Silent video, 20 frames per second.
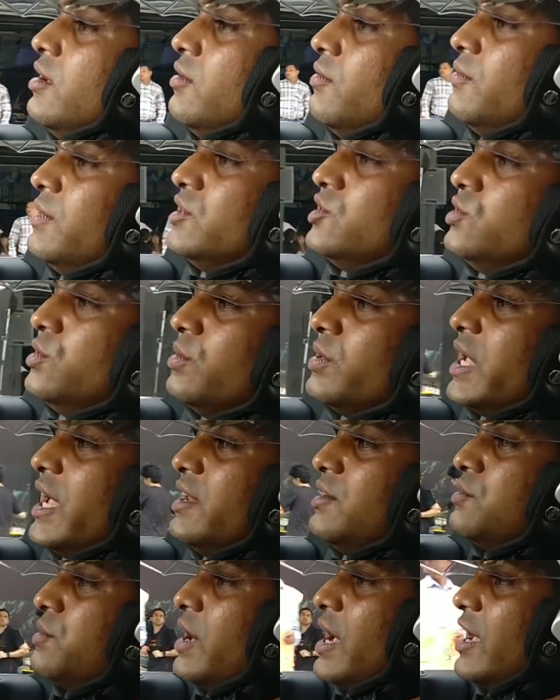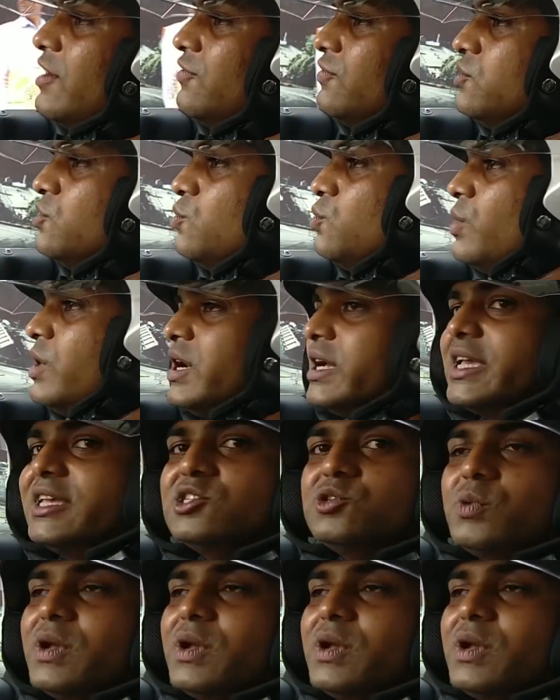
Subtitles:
which you can drive to work as